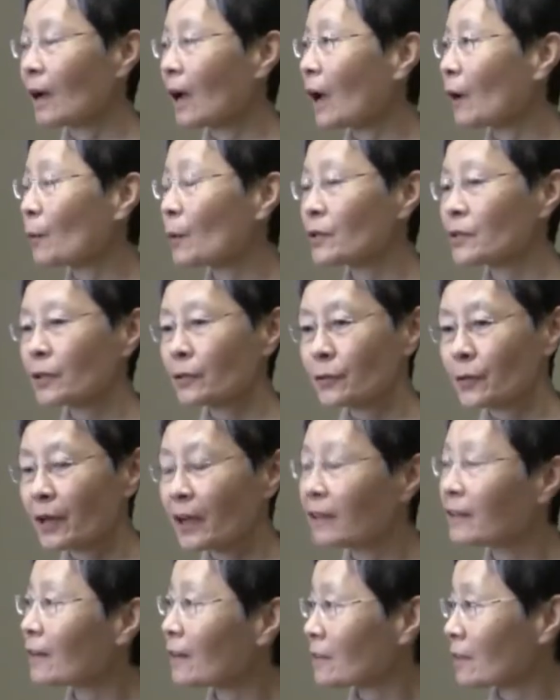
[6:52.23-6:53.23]
I was
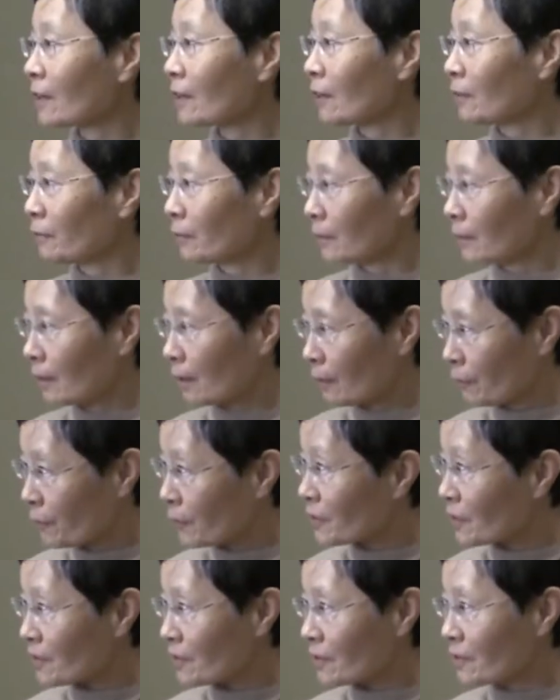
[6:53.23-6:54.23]
trained as a, a
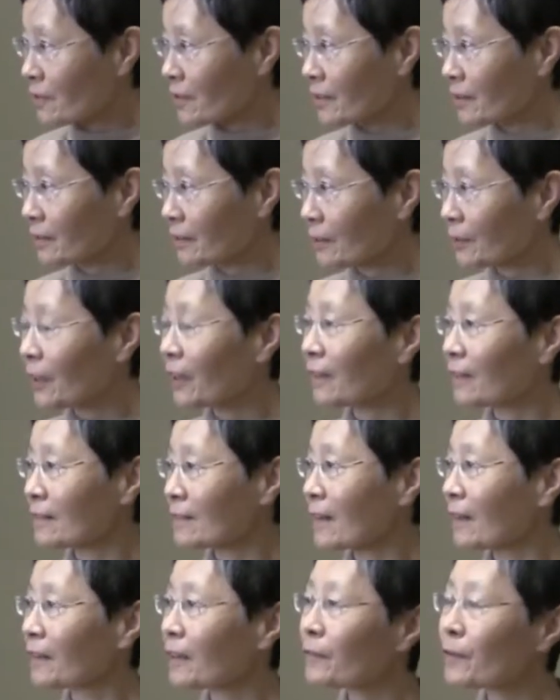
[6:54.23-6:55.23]
physicist. Okay, the
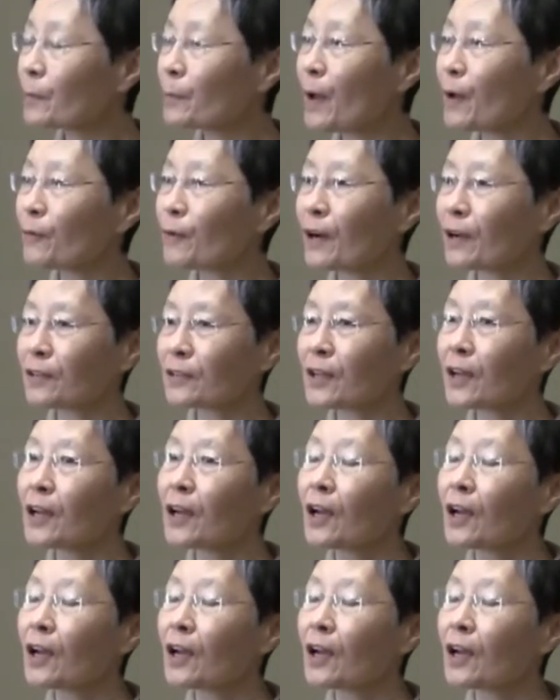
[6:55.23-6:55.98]
scientific background